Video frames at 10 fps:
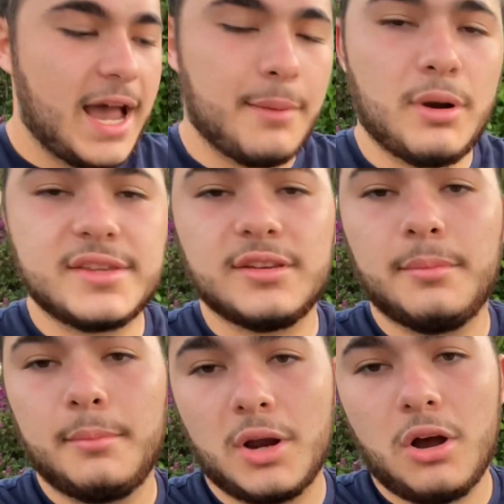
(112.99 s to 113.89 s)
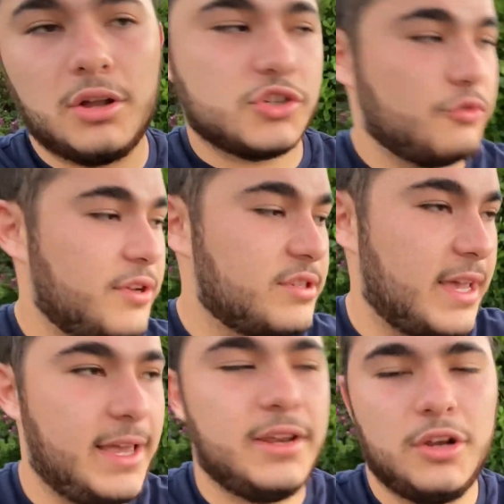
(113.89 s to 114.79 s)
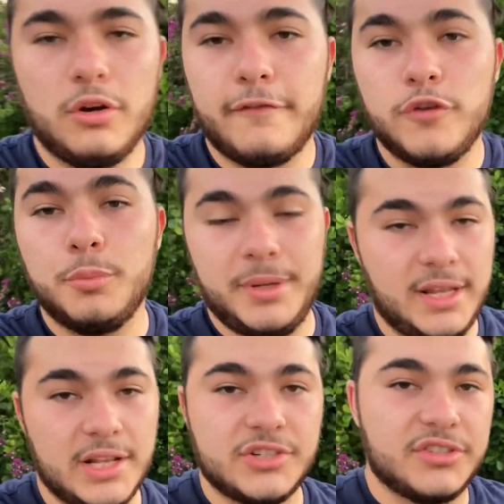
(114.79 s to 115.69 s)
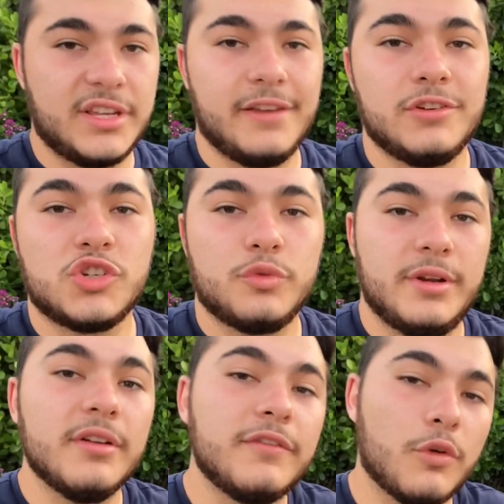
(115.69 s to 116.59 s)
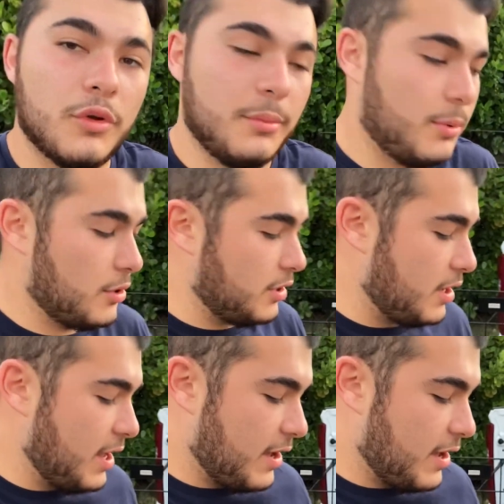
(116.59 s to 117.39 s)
I brought some macaw treats and, you know, a few peanuts just to give a treat for the bird.